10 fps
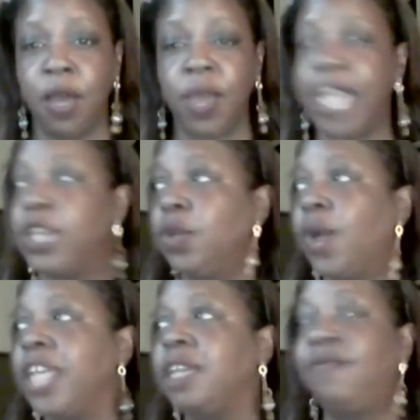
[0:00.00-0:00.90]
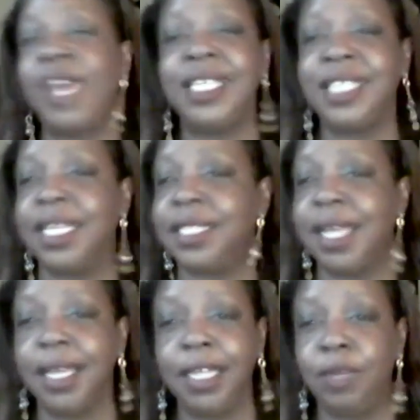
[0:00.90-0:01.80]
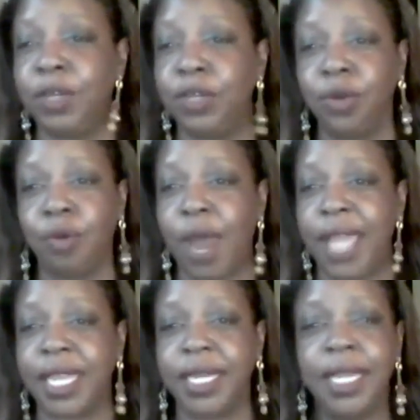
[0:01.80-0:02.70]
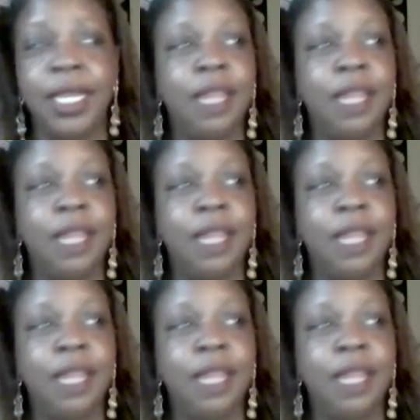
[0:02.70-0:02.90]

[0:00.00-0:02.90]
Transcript: Okay, you know how your face gets ugly when you're crying?